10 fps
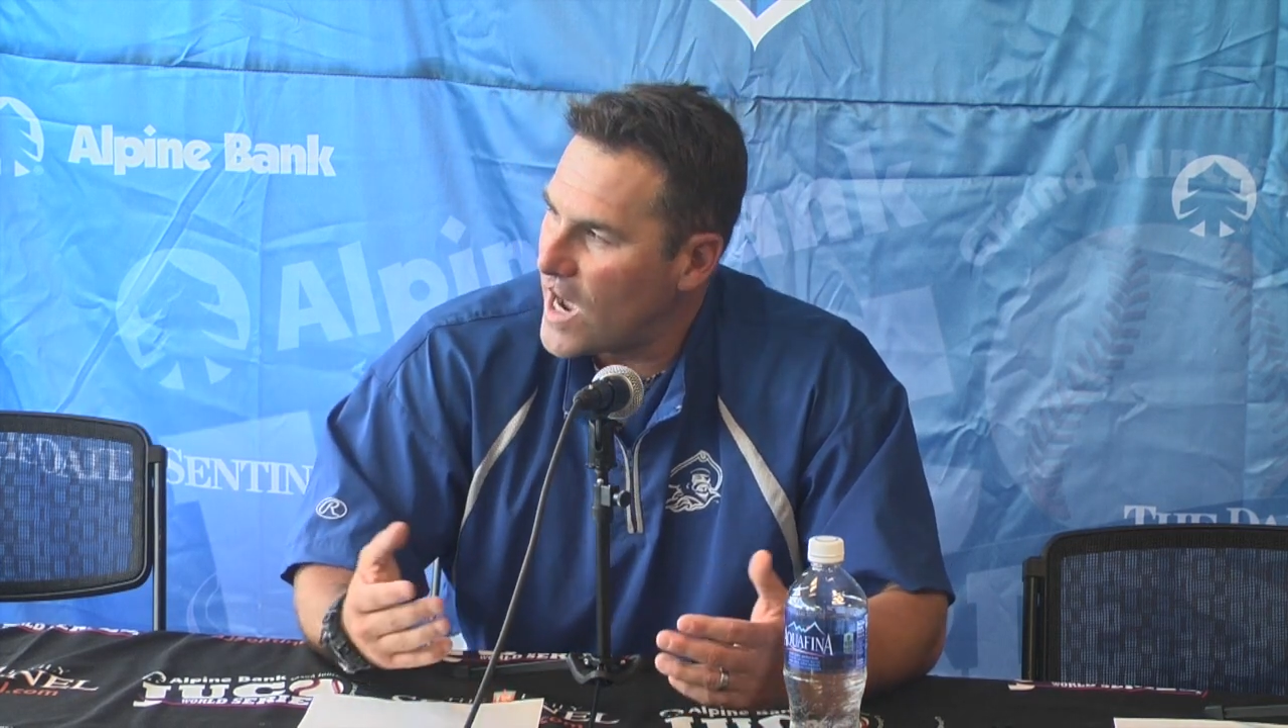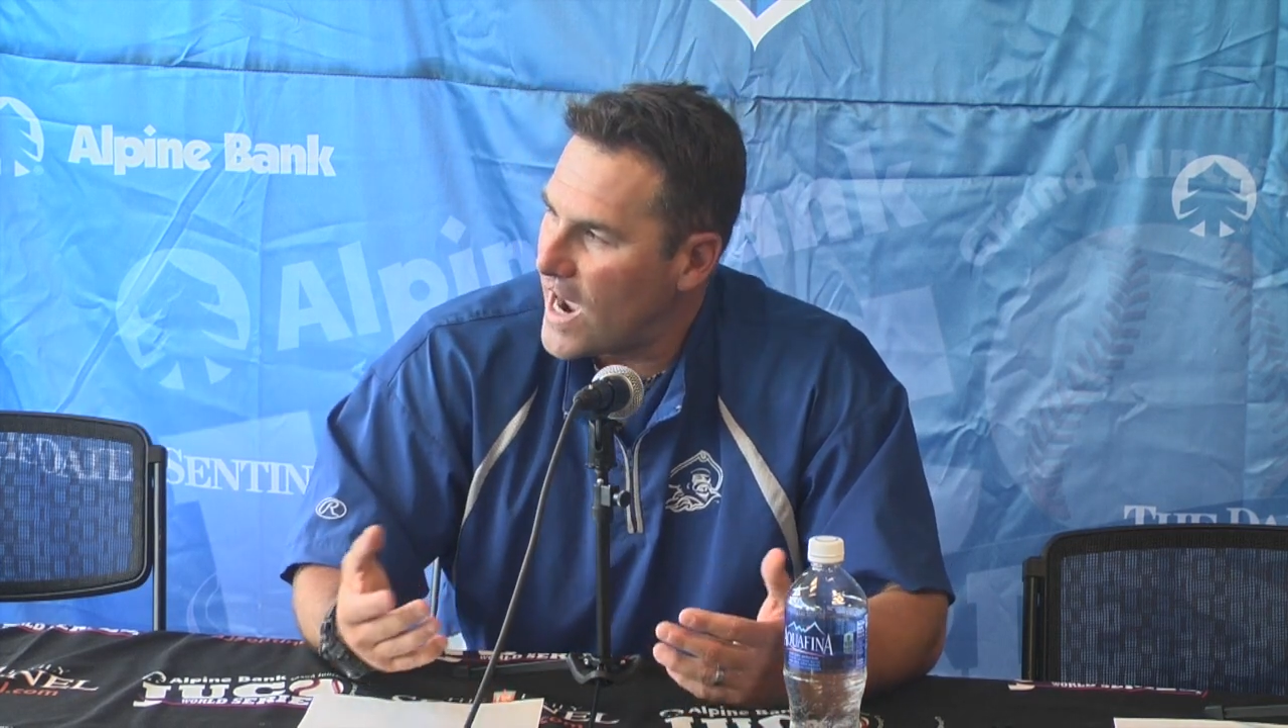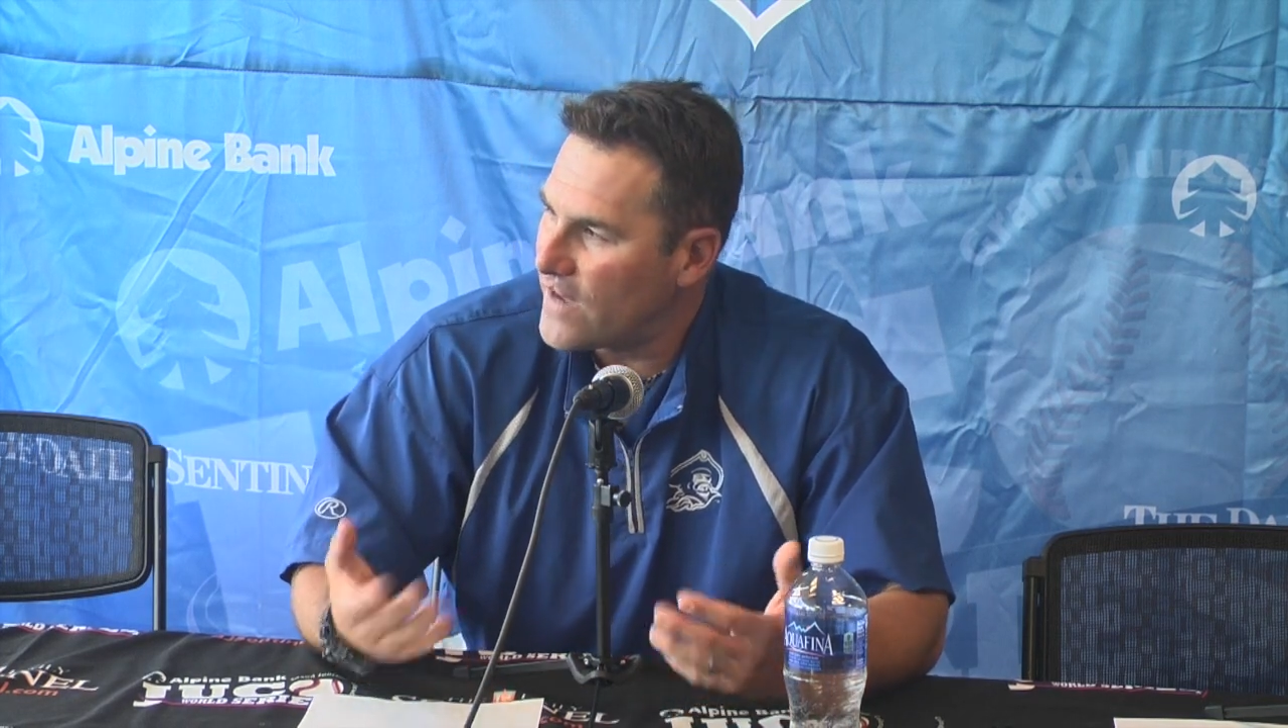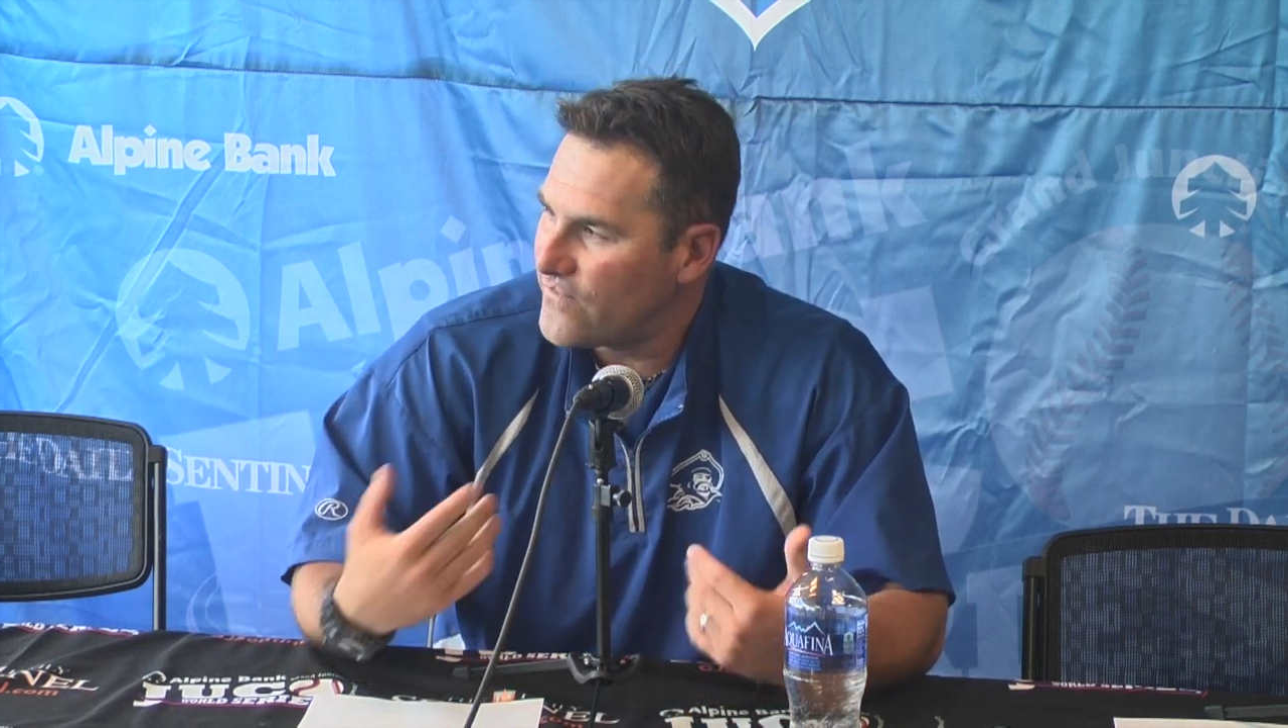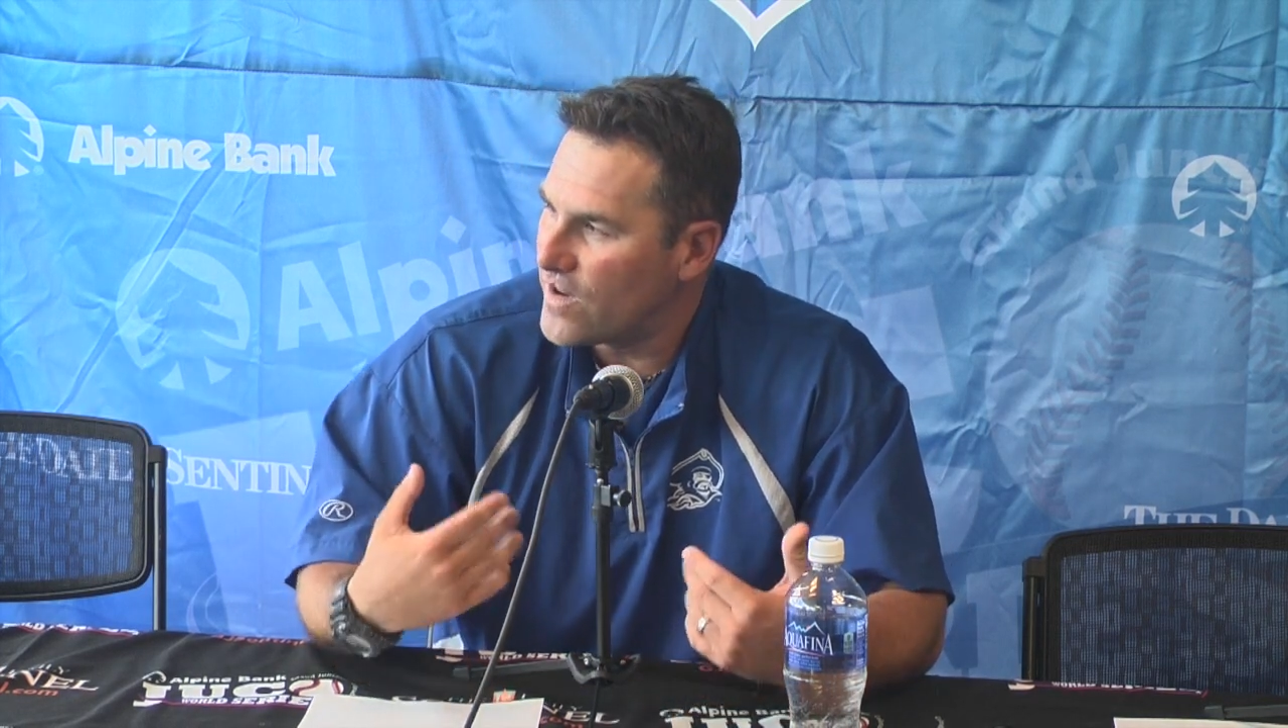
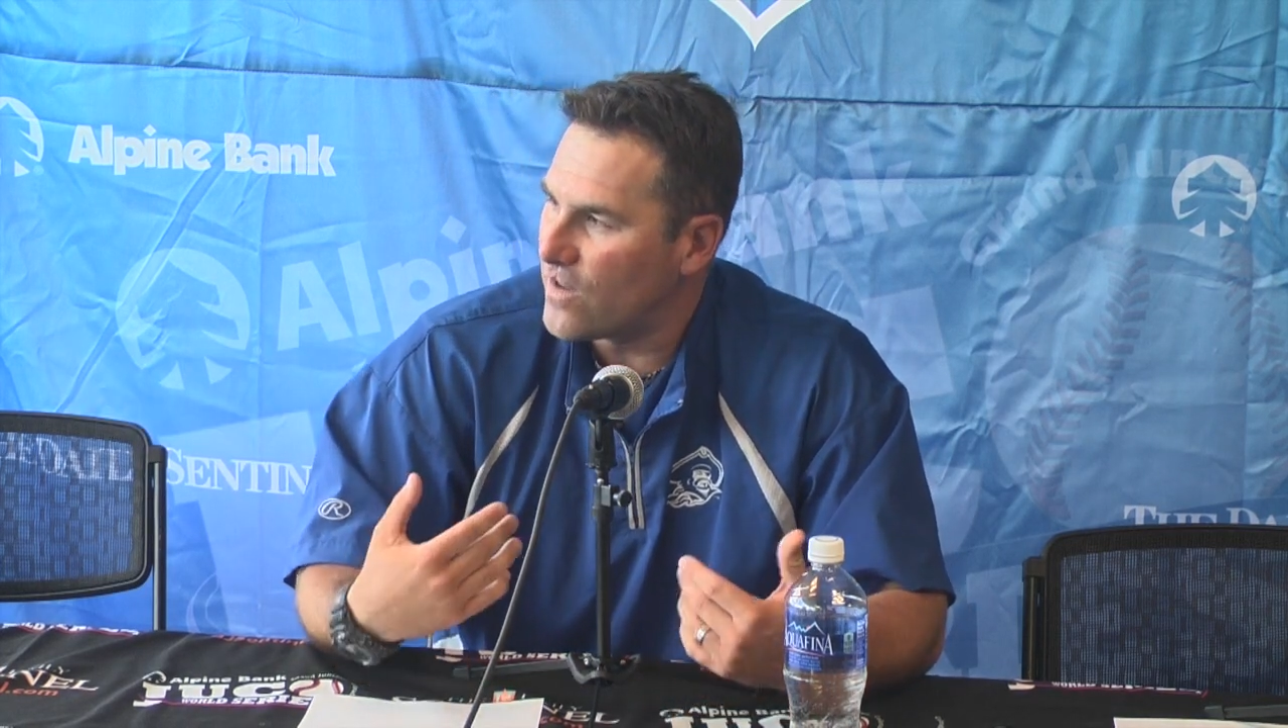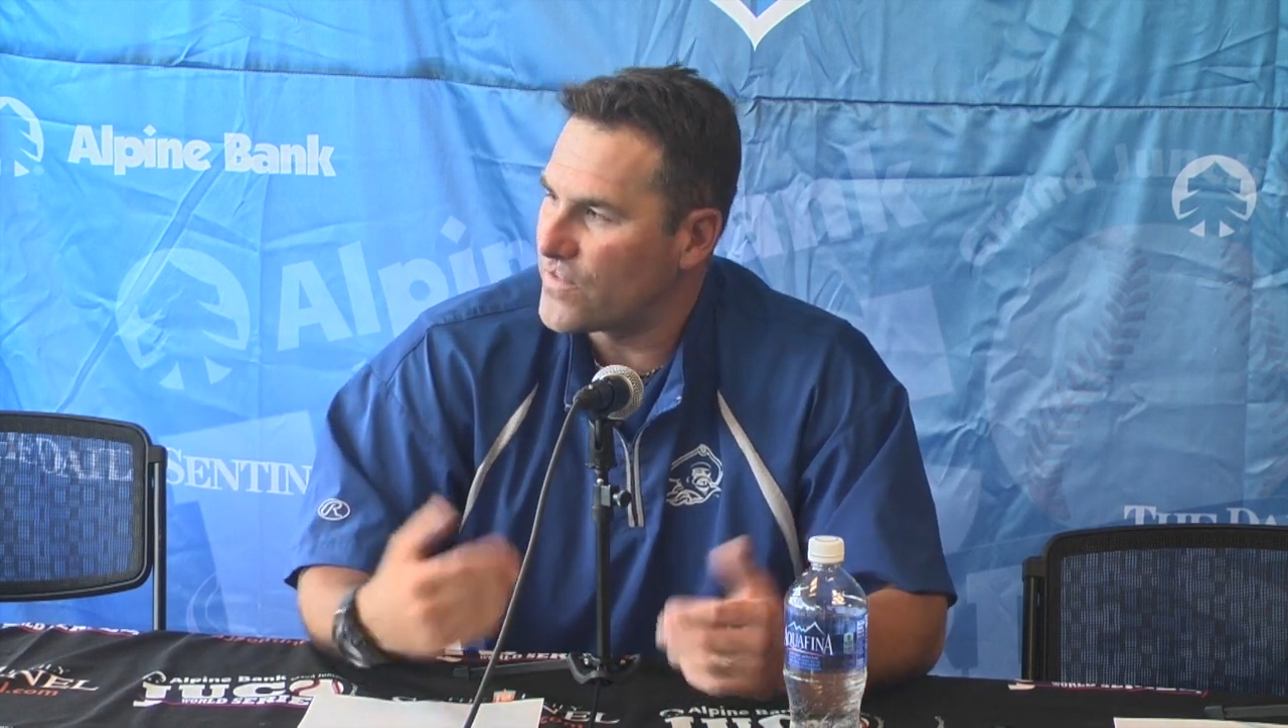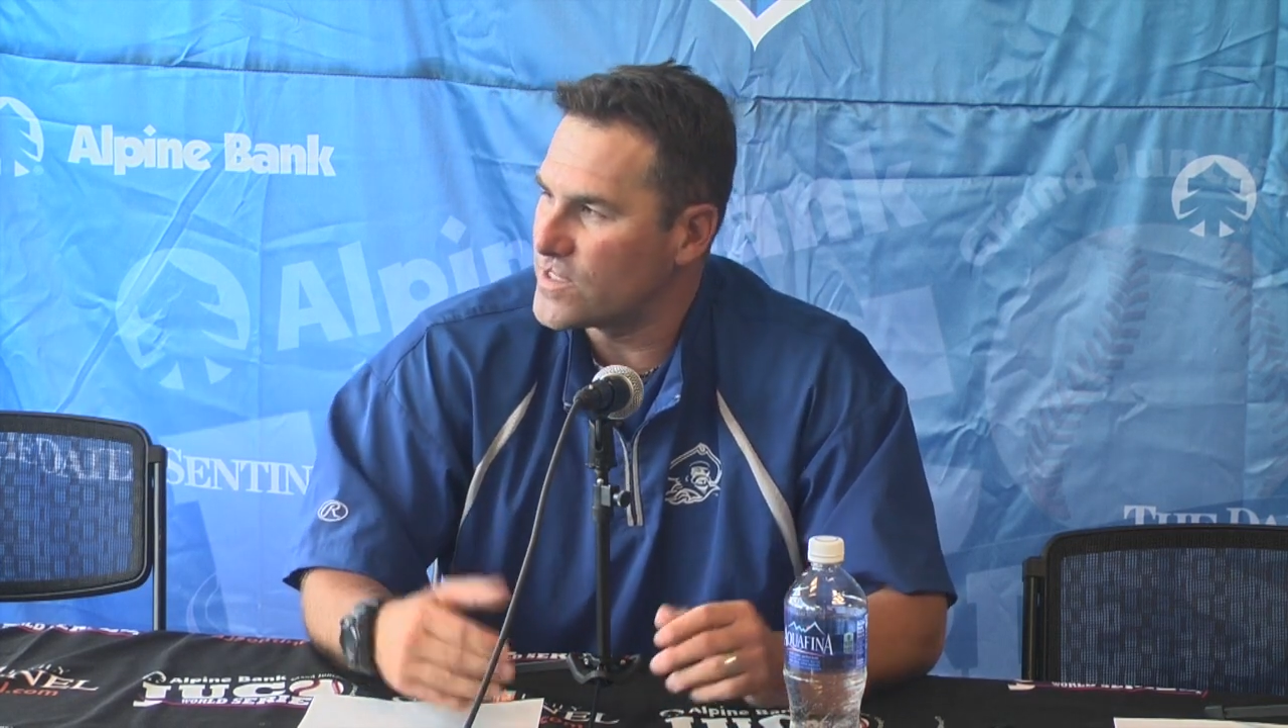I felt